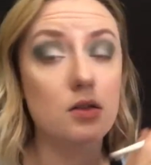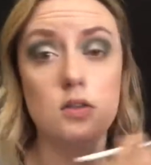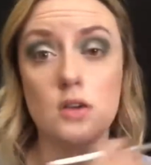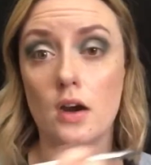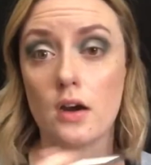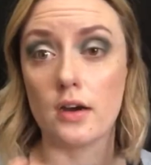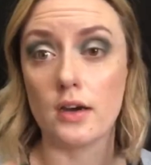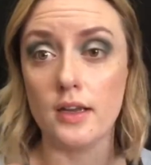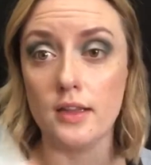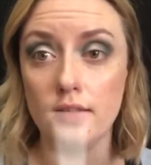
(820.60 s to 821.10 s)

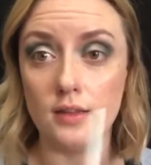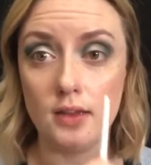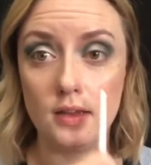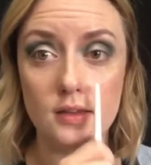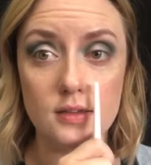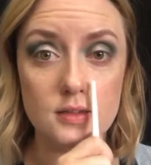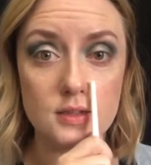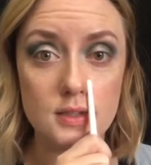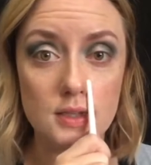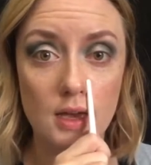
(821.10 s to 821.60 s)
darken the
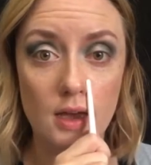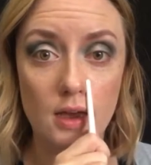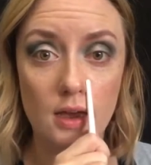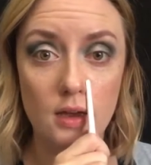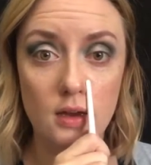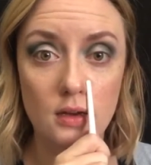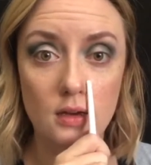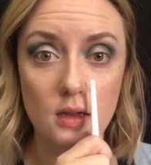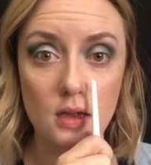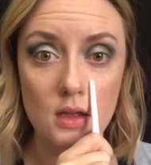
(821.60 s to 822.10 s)

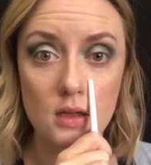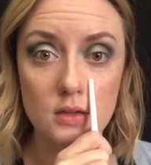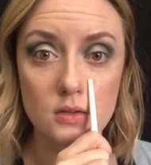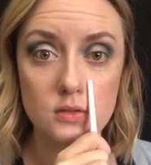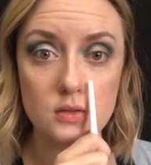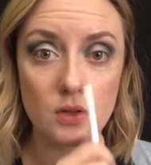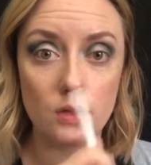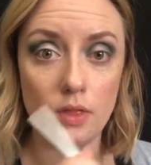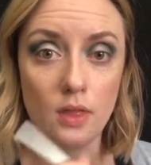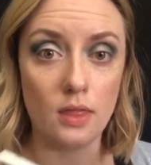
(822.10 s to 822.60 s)
inside,
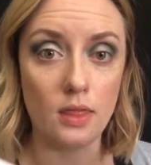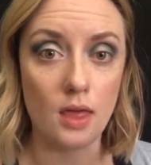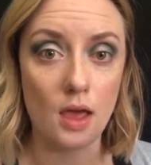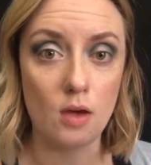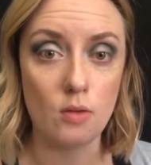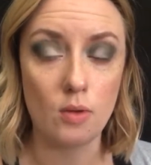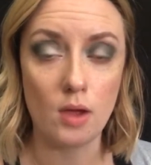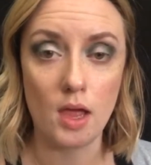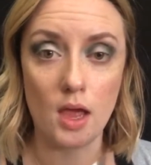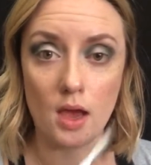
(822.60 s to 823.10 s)
so then
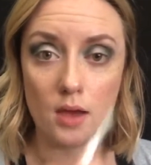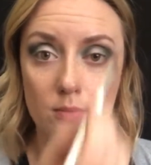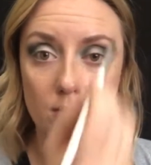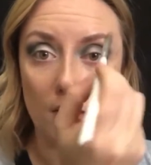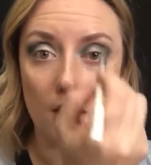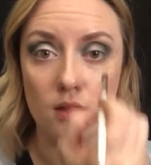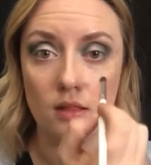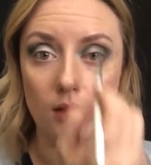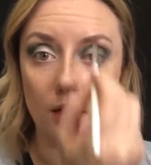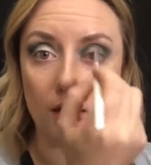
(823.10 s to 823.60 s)
that way I'm
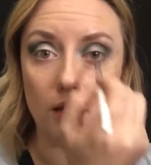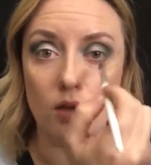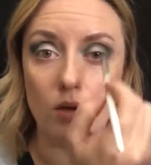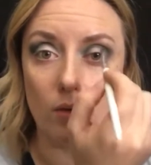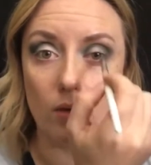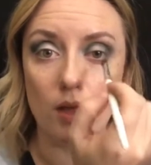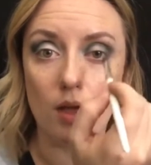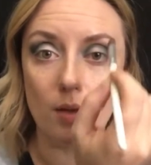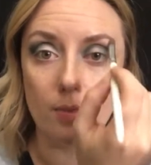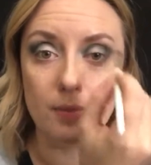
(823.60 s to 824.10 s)
not like
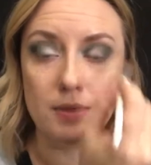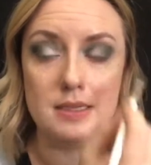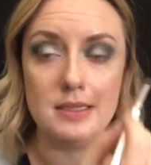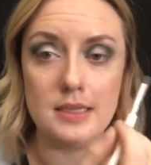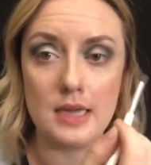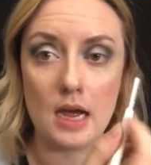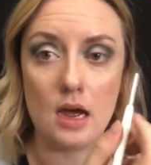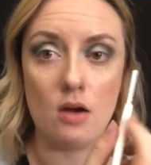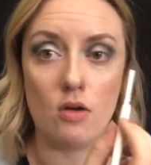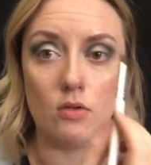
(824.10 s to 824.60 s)
going up
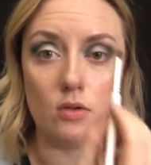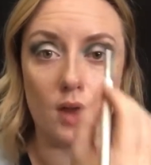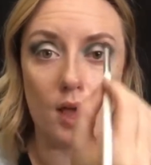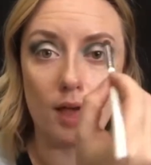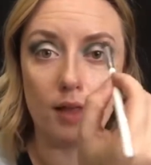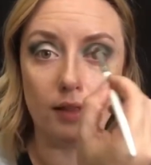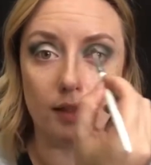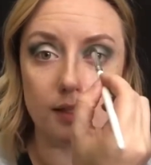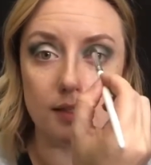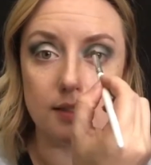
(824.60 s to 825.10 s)
and down.
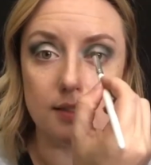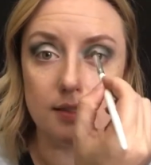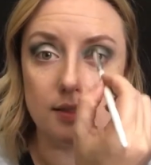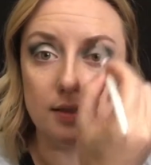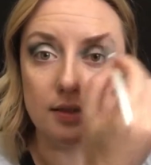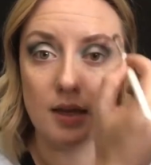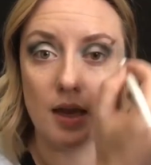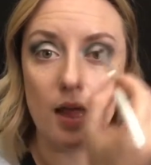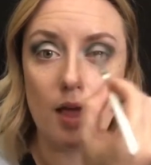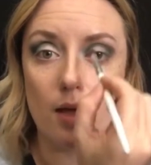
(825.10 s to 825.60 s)
I like
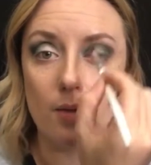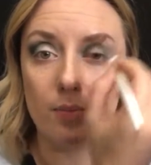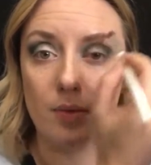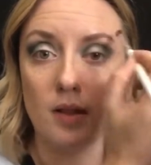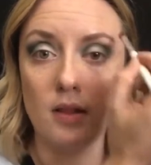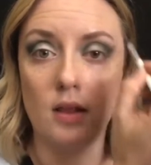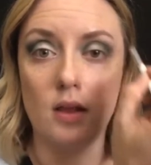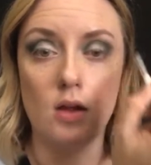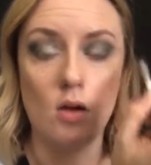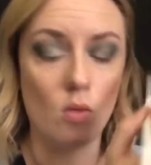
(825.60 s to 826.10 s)
tap
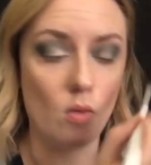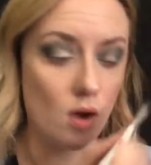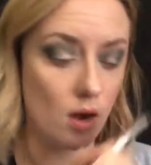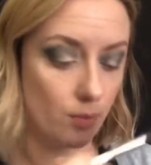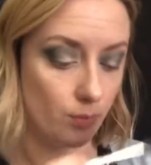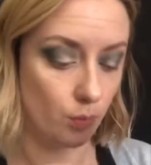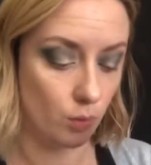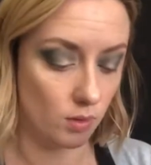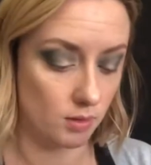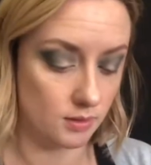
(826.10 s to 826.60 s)
and then go
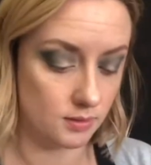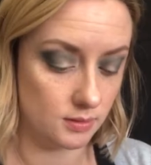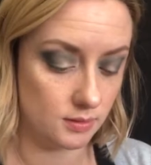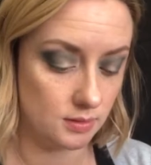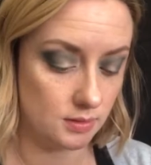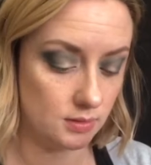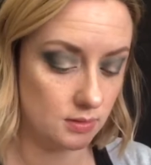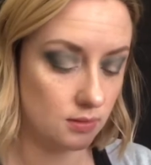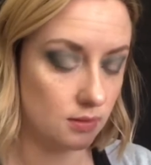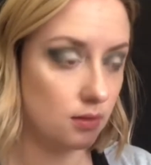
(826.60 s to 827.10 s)

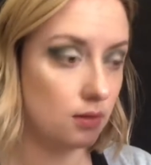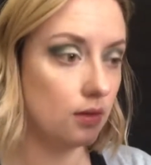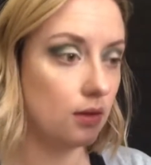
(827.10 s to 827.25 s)
upwards.